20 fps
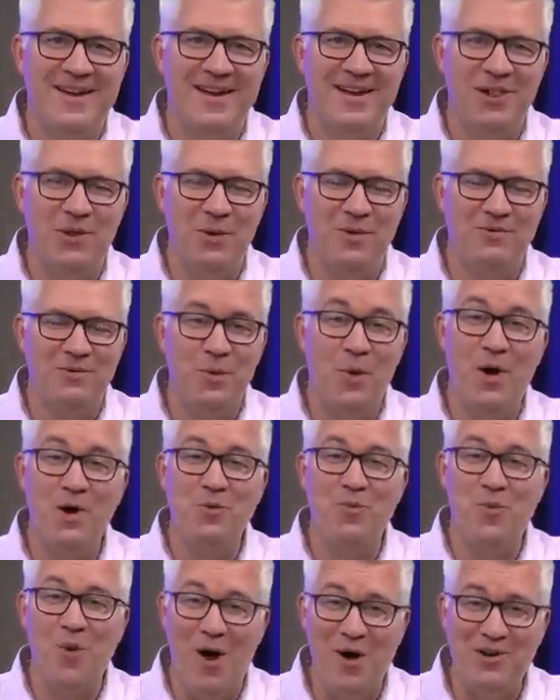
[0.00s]
Hello
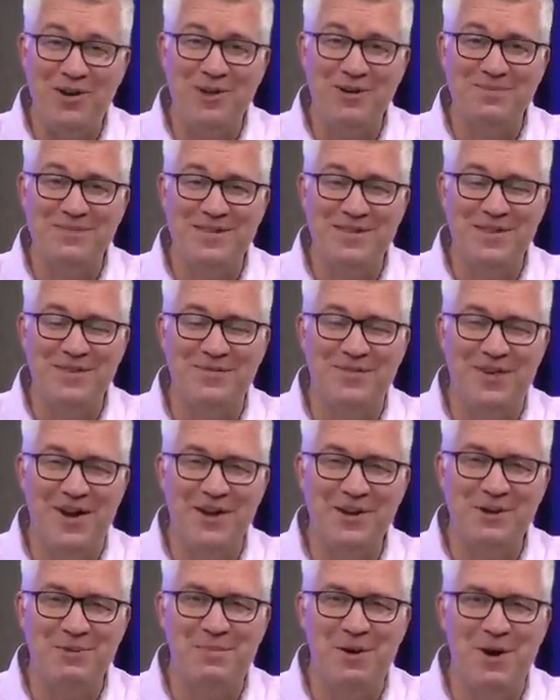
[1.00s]
everyone, welcome to The
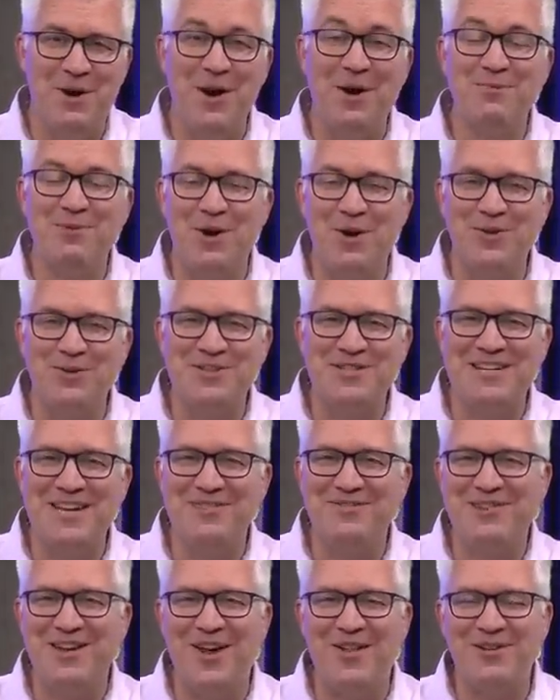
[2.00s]
Final Bar. I'm your host,
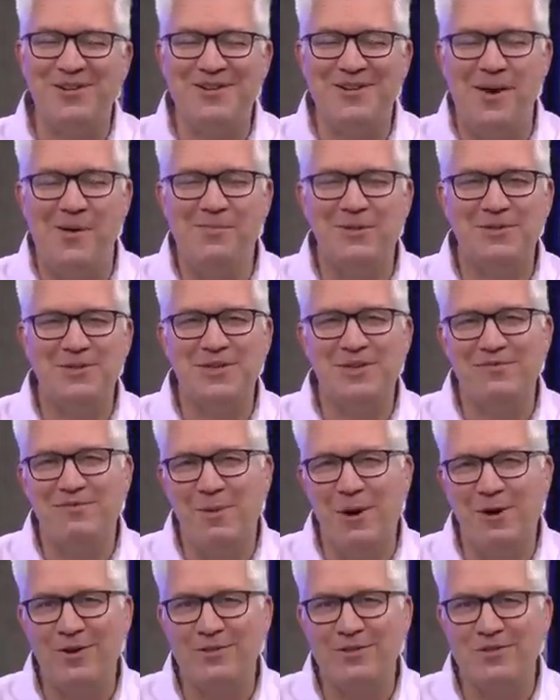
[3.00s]
Dave Keller. I'm the Chief
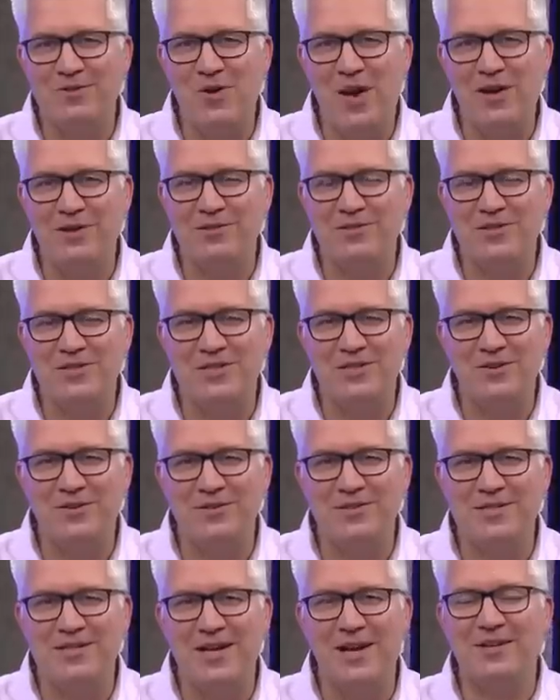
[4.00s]
Market Strategist here
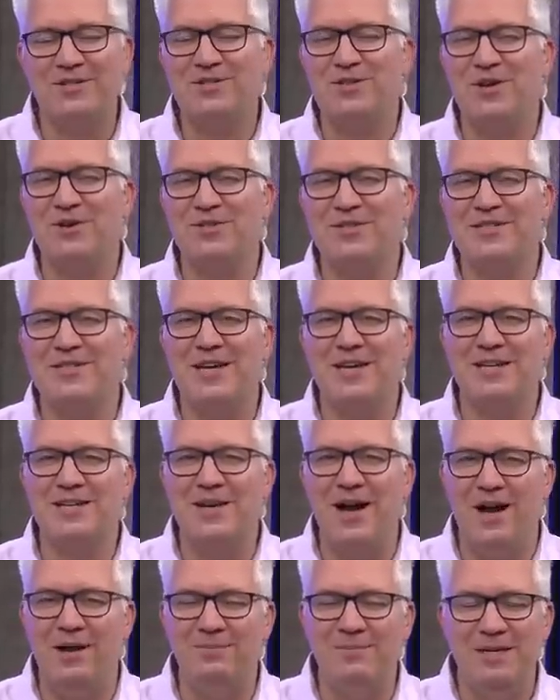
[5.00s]
at stock charts dot
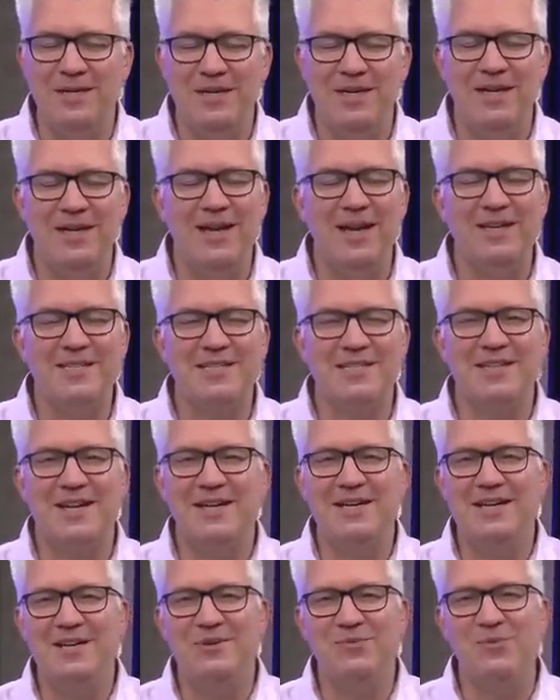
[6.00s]
com in a
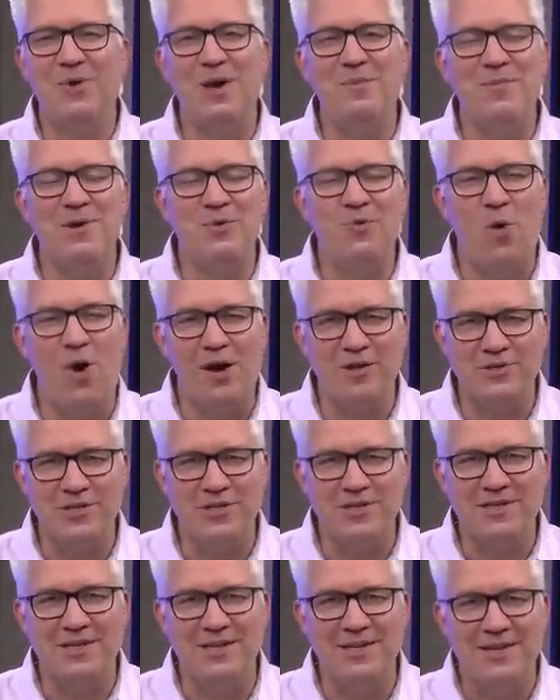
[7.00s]
sunny Redmond,
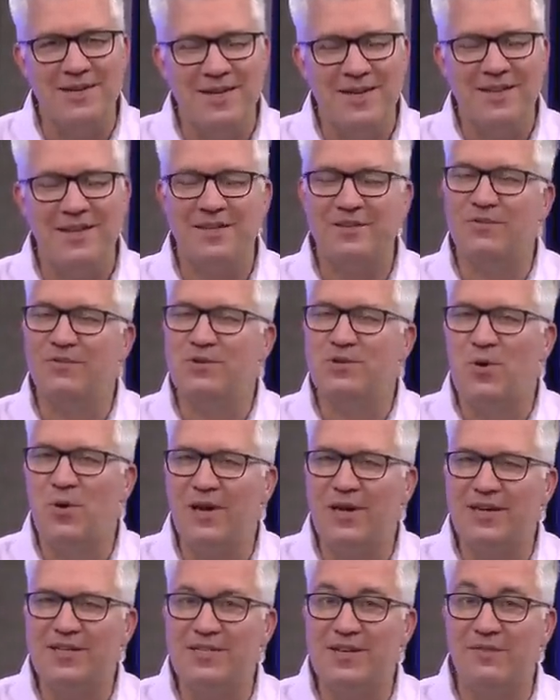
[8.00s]
Washington. Thanks for
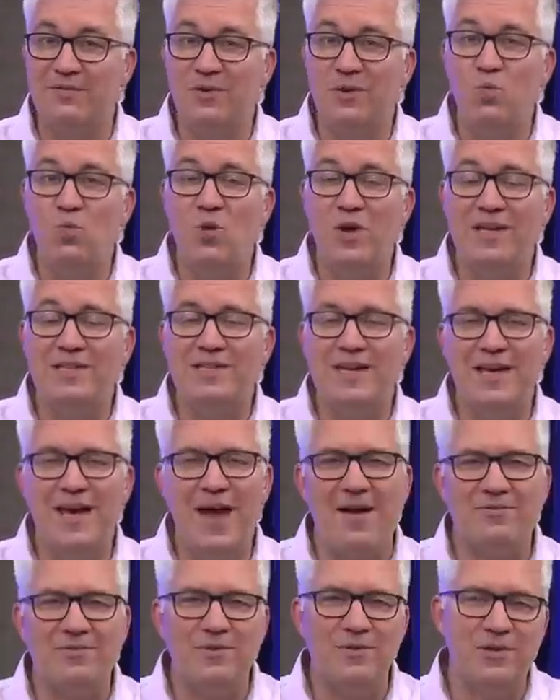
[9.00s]
joining us every weekday
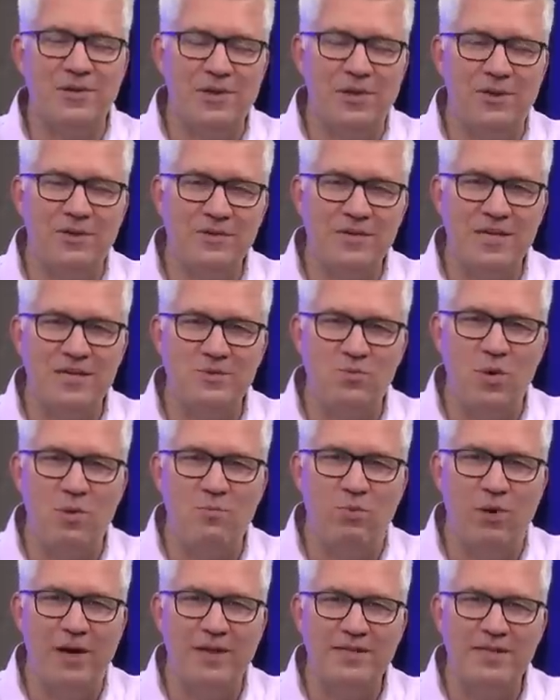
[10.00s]
after the close as we
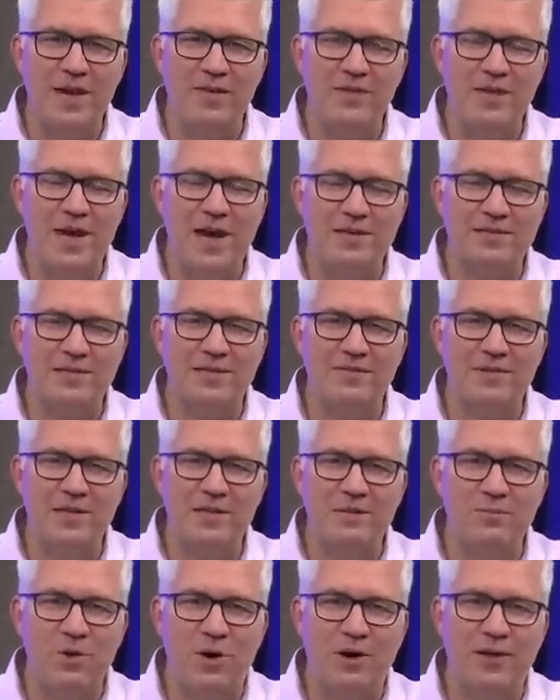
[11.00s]
break down the activity
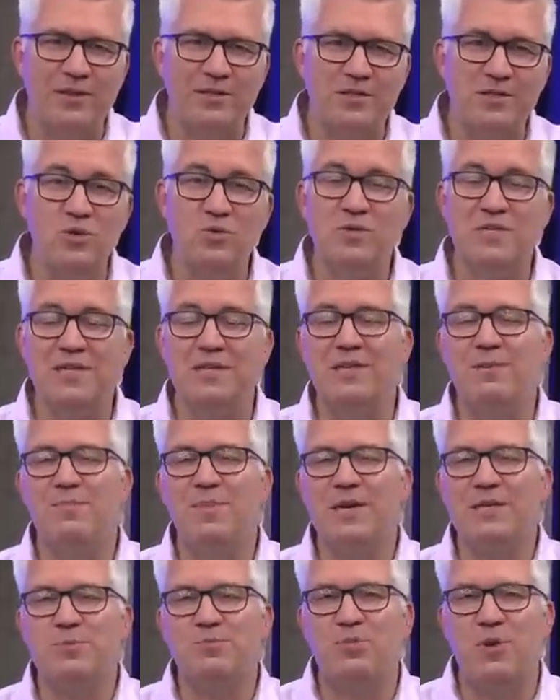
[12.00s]
in the markets using the
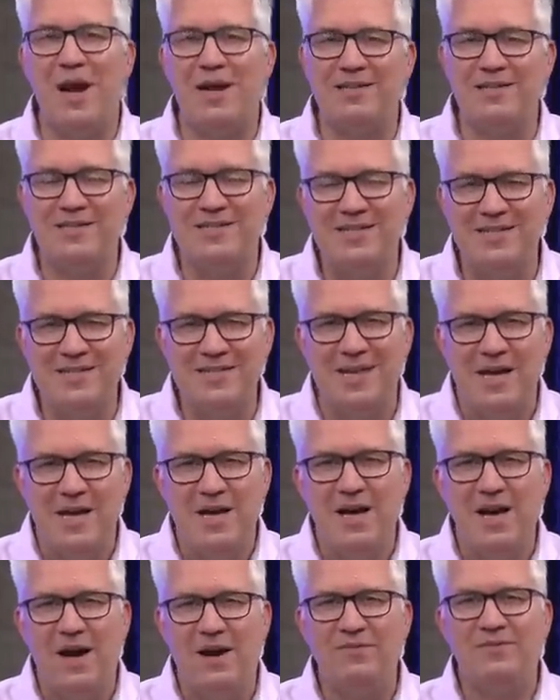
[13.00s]
best practices
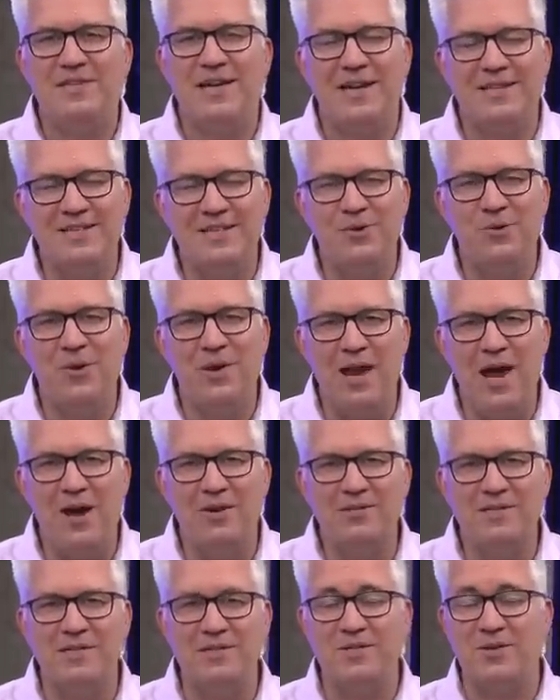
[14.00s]
of technical
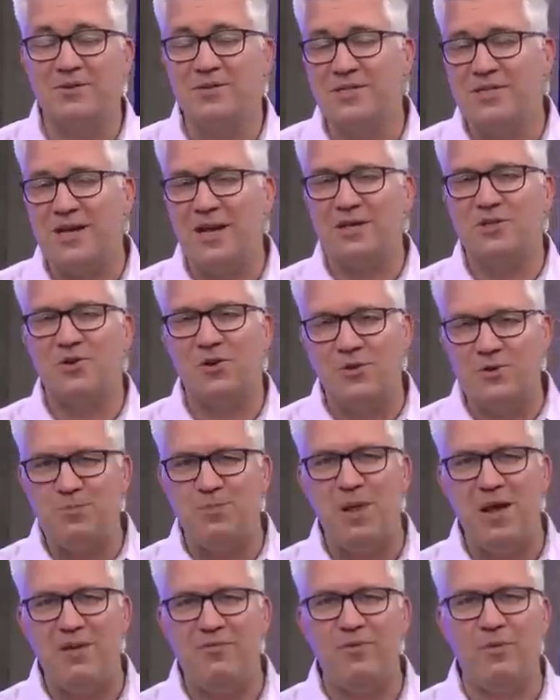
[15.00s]
analysis. Our StockCharts
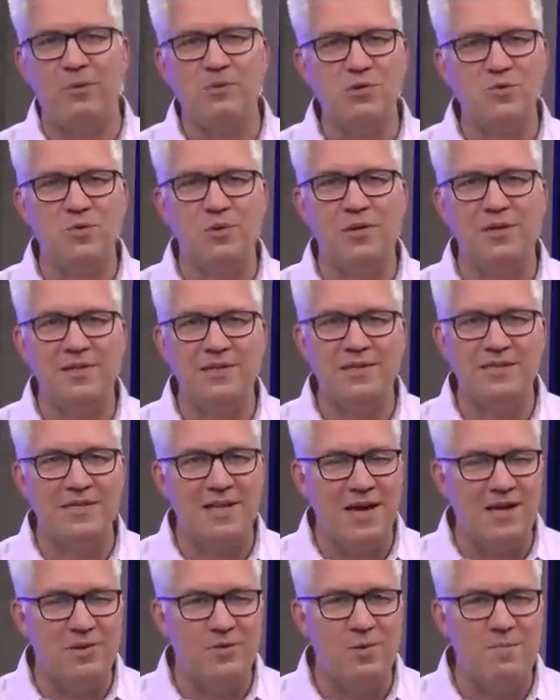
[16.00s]
platform is really
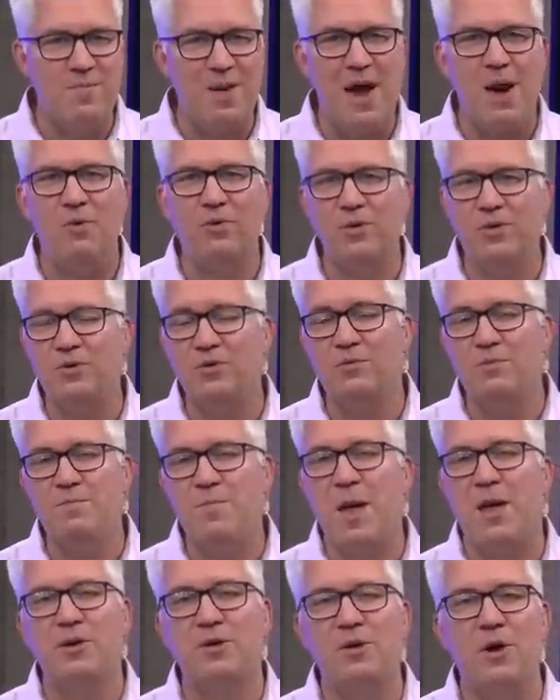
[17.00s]
designed to empower you to
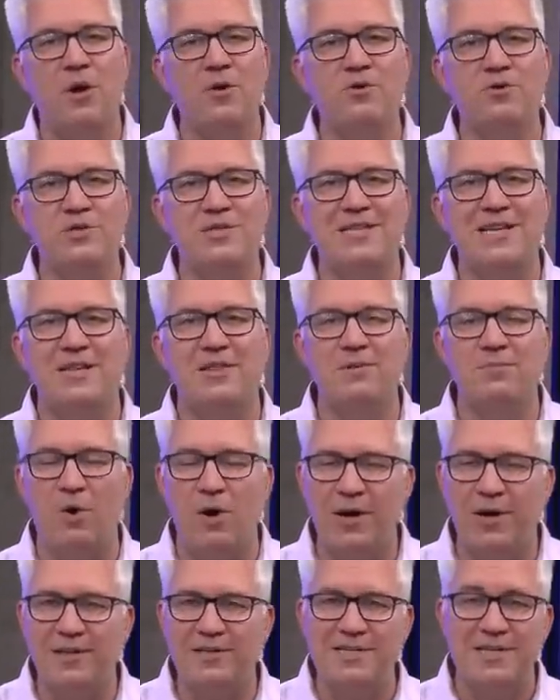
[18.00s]
better understand the
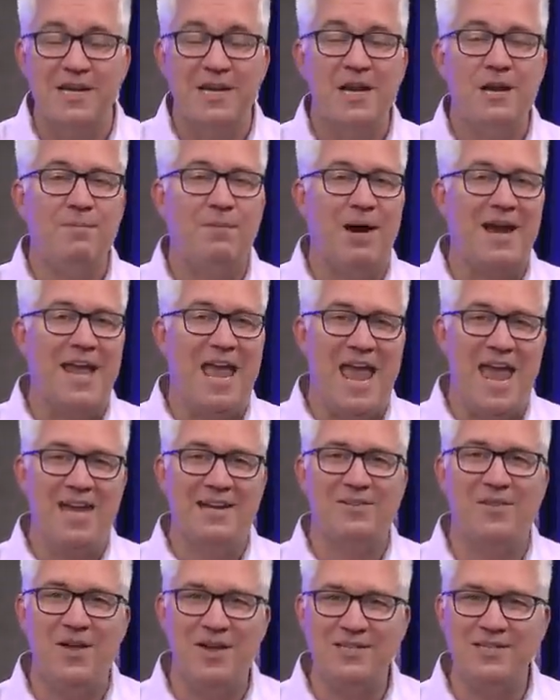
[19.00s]
markets by
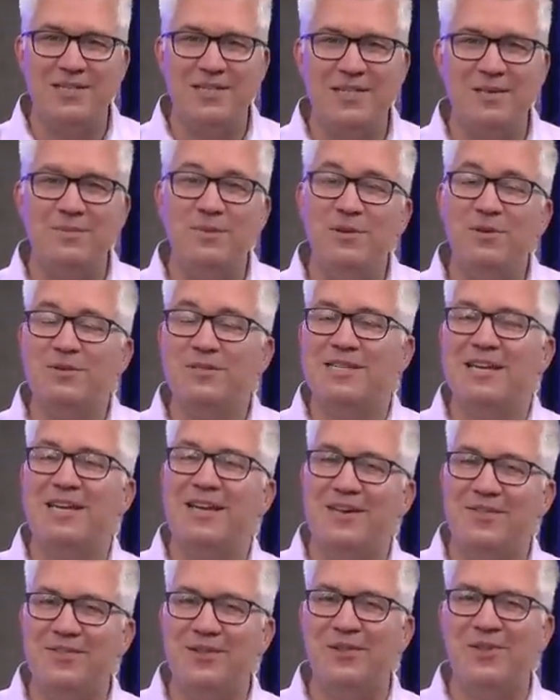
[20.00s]
analyzing them
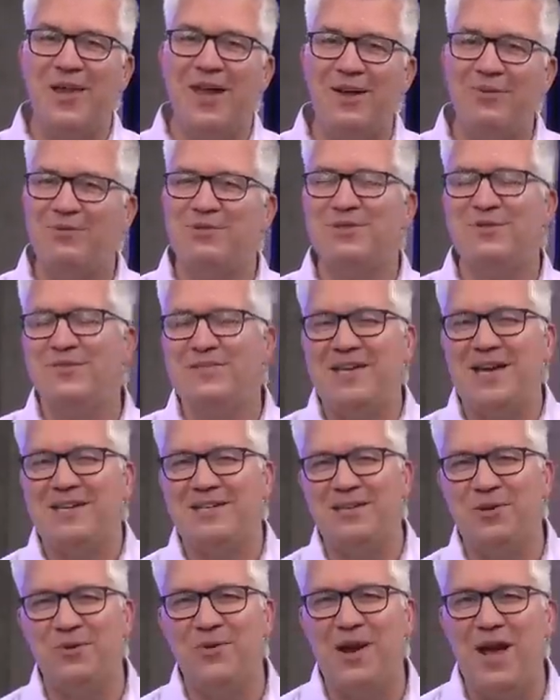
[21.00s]
using the language of
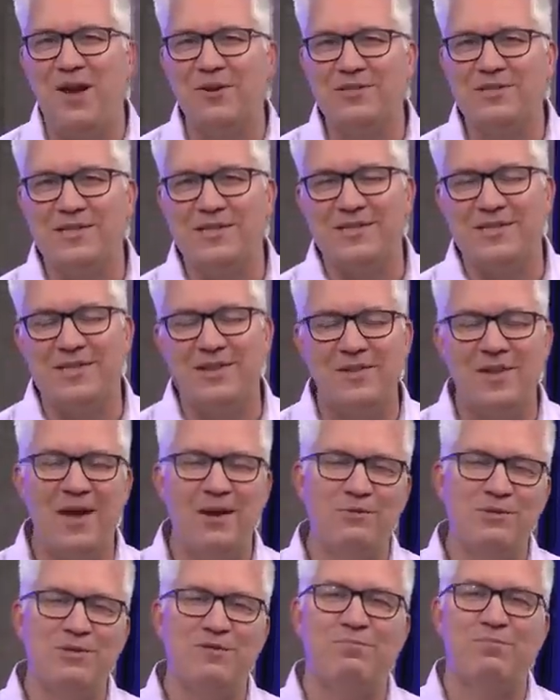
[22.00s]
technical analysis, the
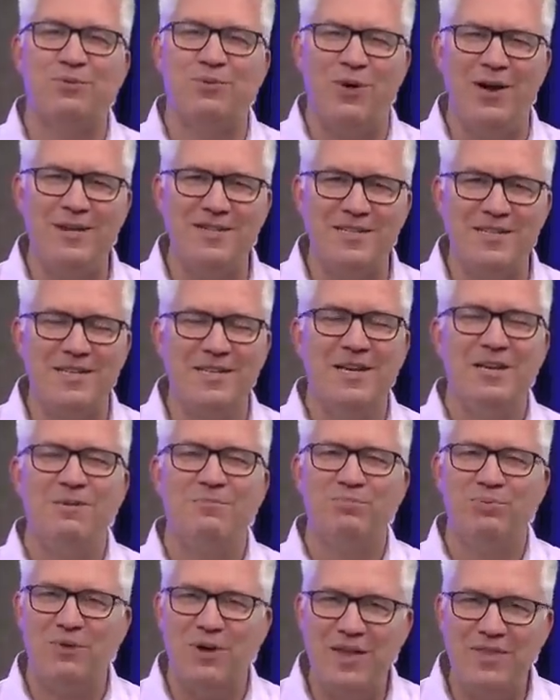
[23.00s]
language of price,
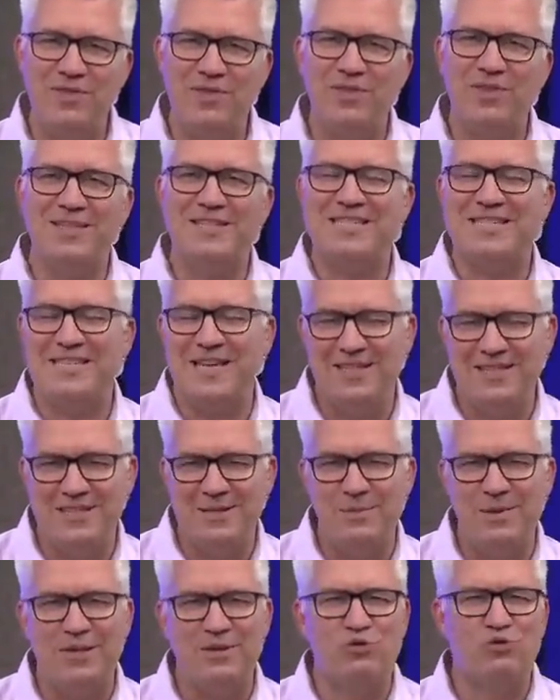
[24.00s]
breadth,
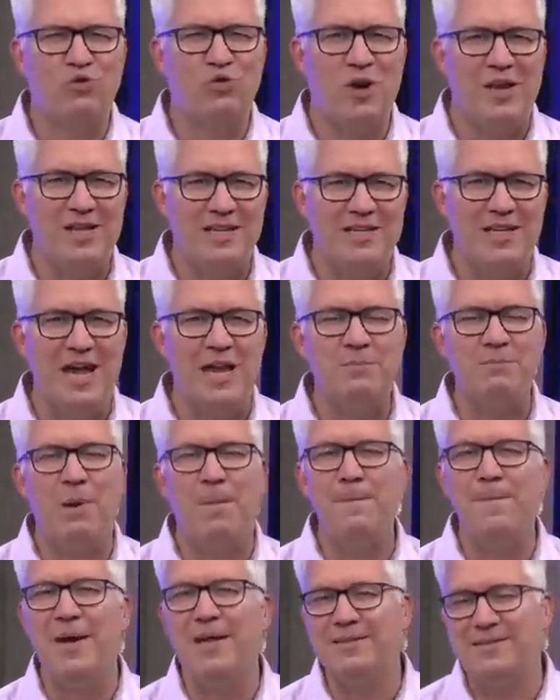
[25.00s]
sentiment, trend, and
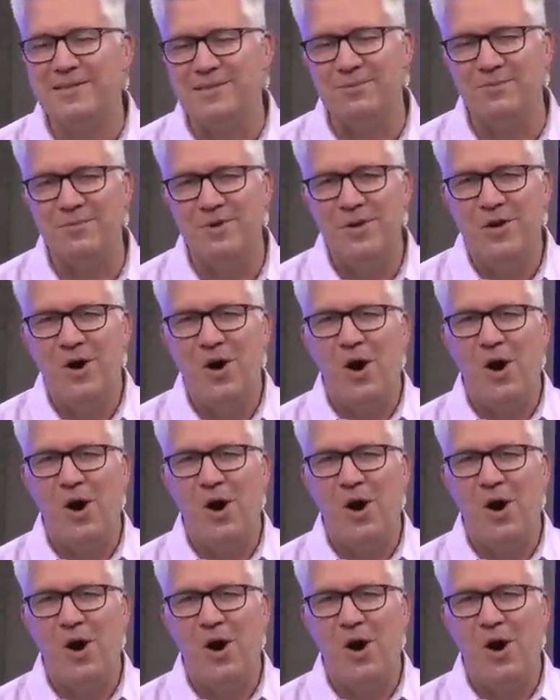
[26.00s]
momentum.